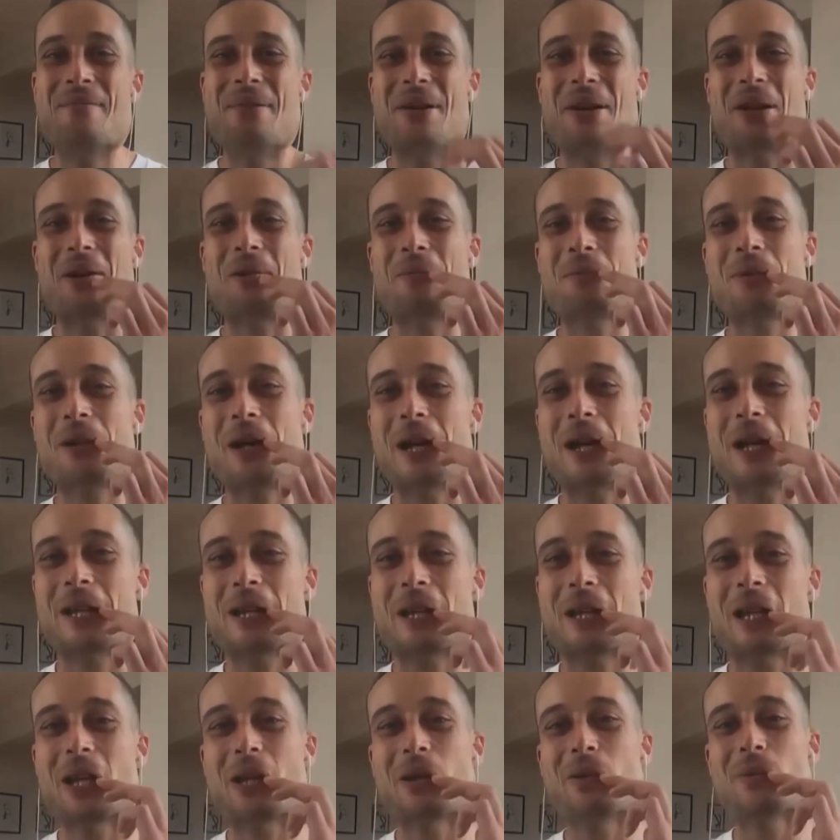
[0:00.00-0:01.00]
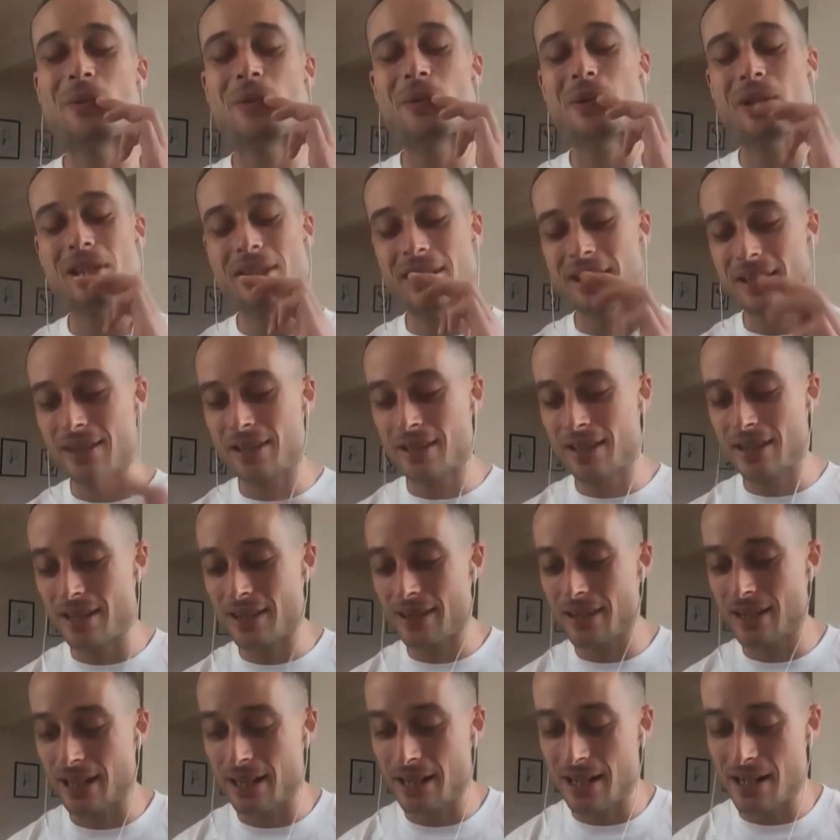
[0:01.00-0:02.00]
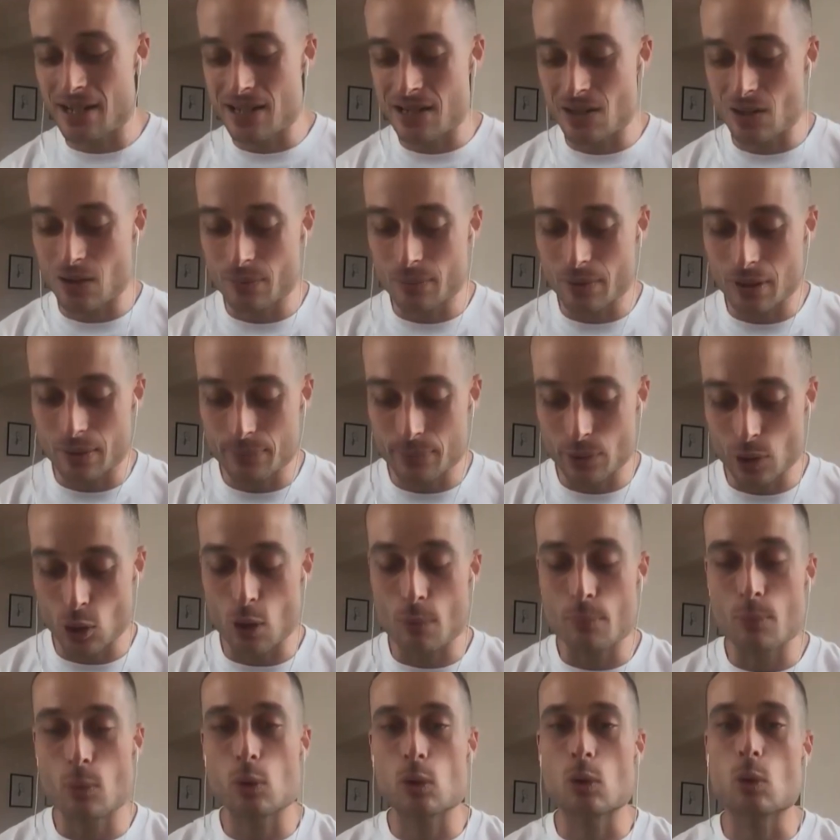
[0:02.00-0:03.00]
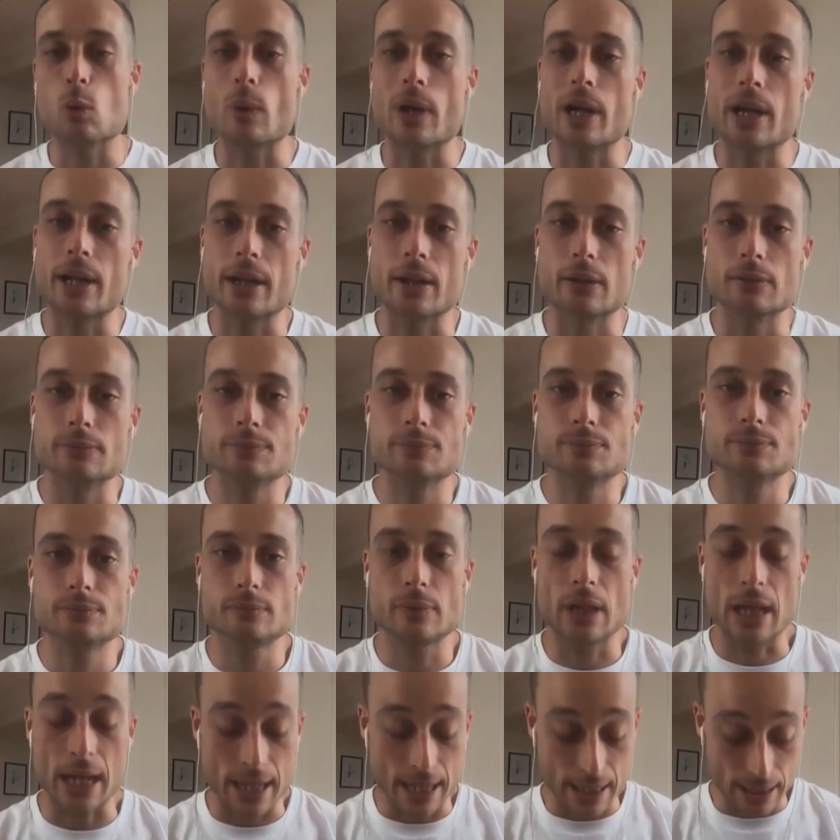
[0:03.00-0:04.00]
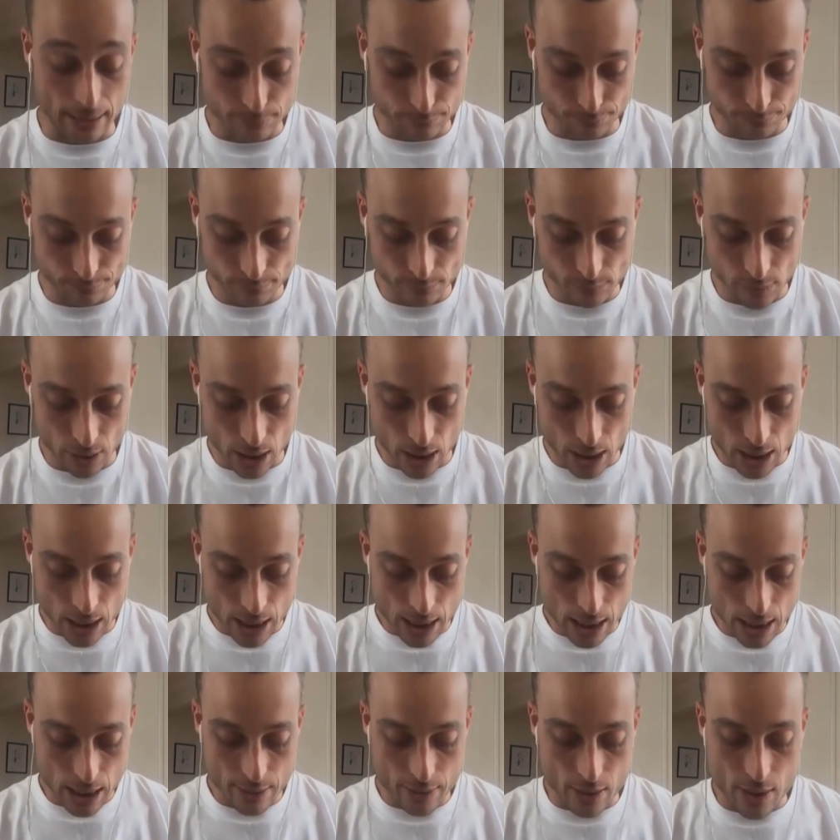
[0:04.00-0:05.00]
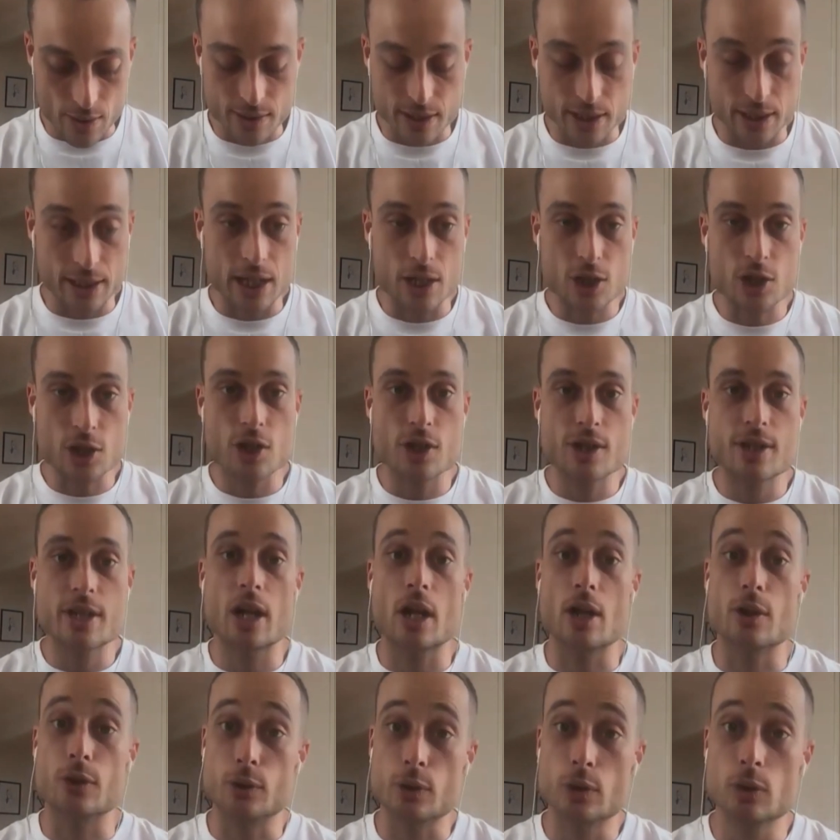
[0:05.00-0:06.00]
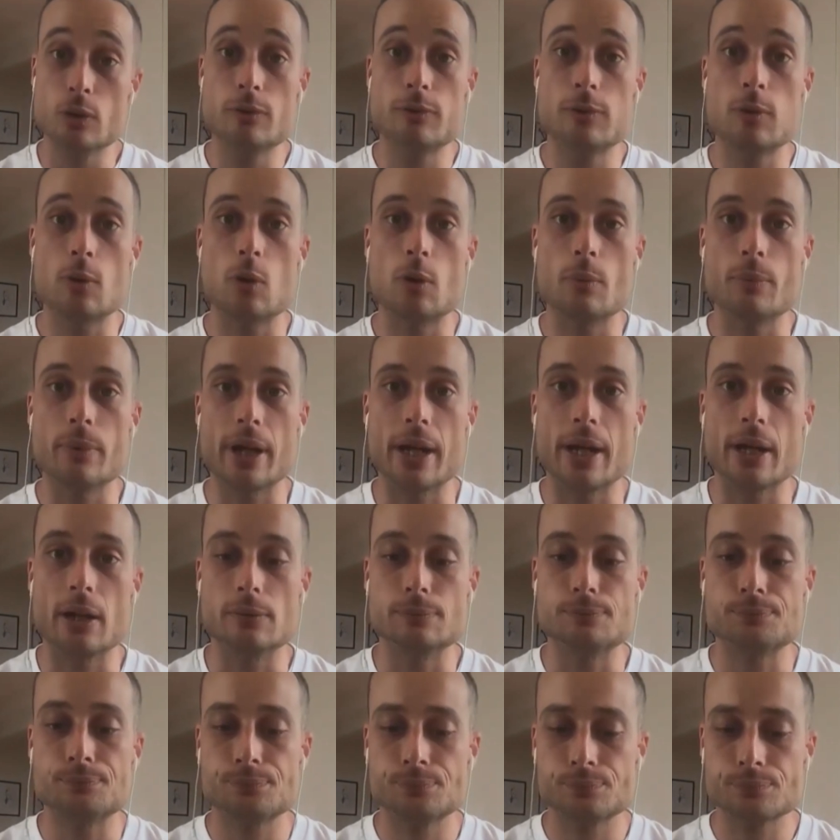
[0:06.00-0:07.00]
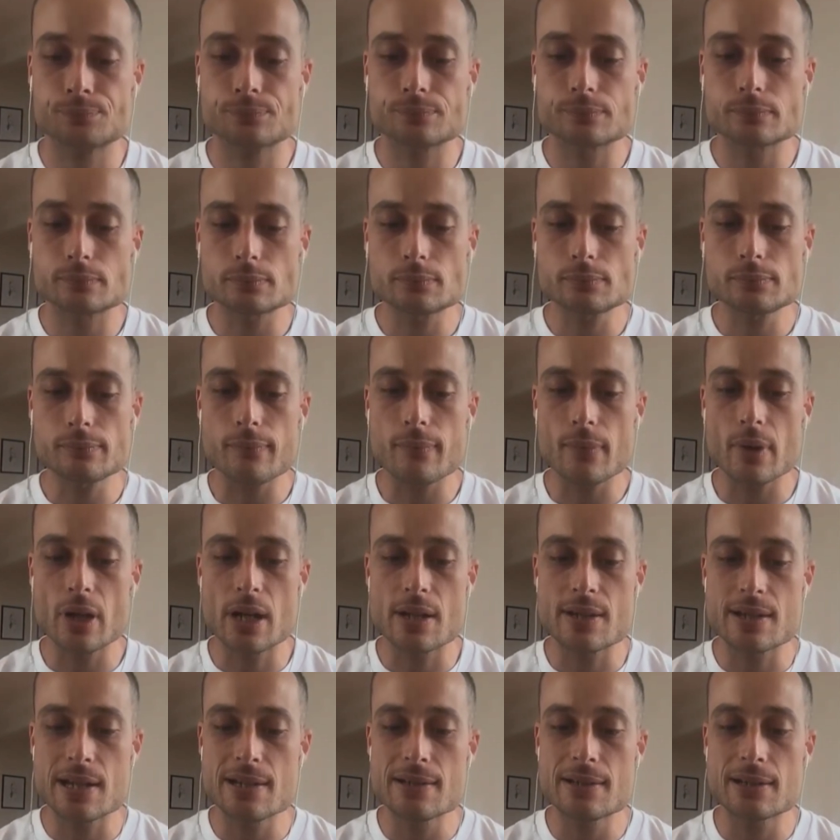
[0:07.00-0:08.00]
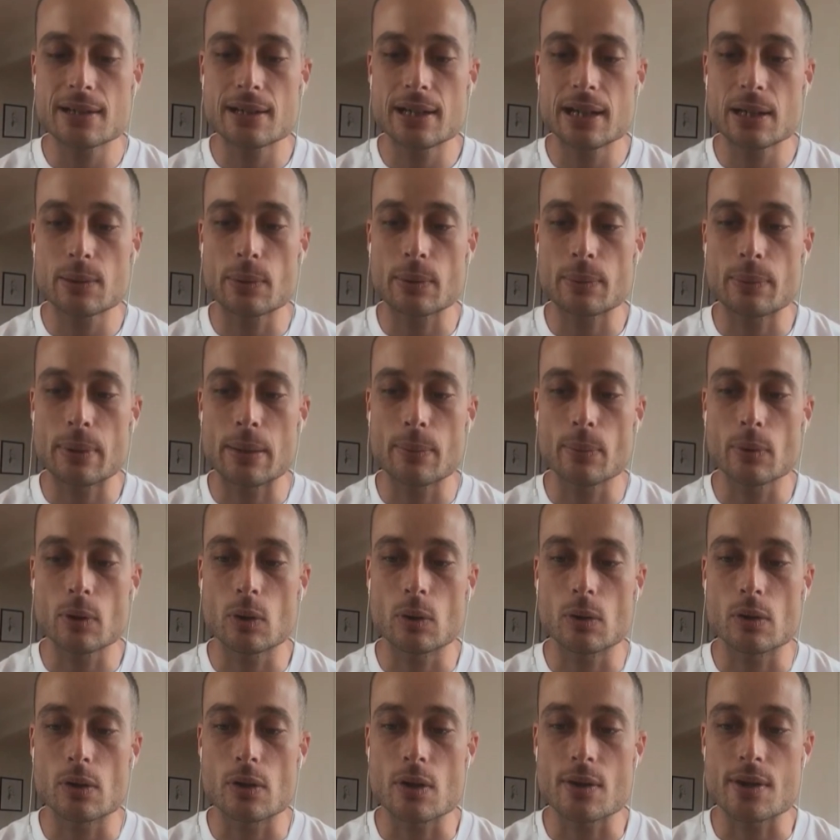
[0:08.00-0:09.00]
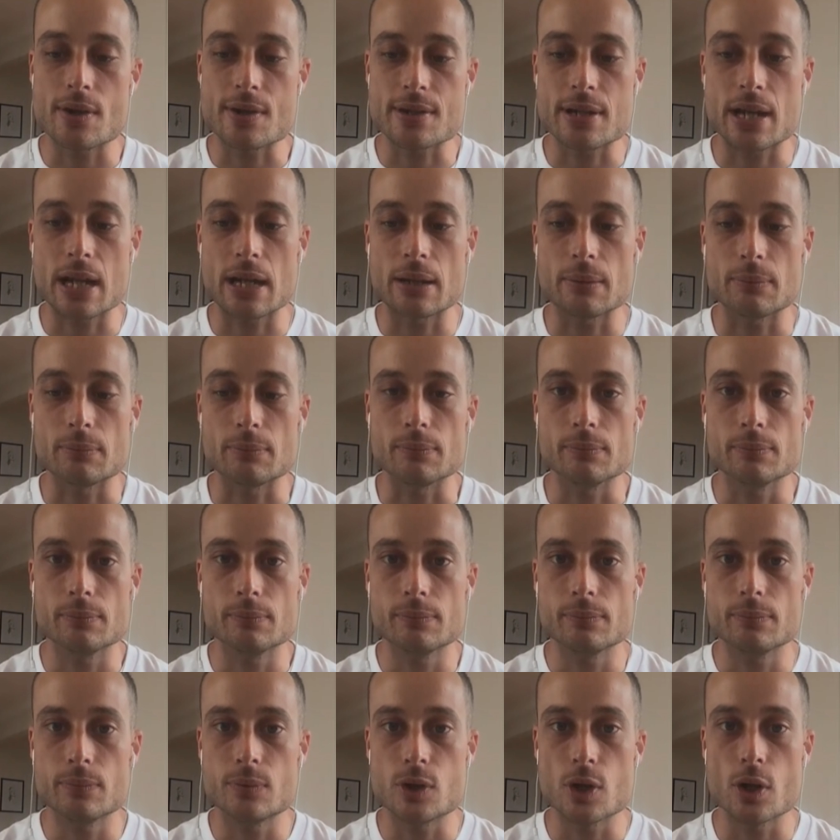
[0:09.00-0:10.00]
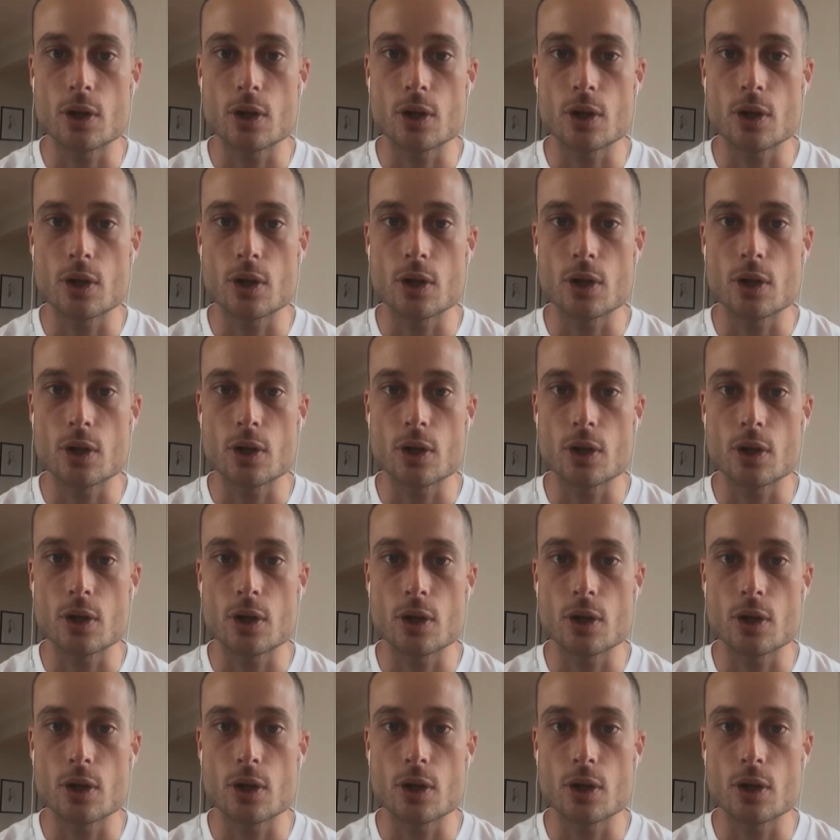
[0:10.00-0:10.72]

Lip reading: I'm like, the thing is, I'm a lot more aware now. And those connections that I do form now, I tend to connect with people who are on the same journey and path as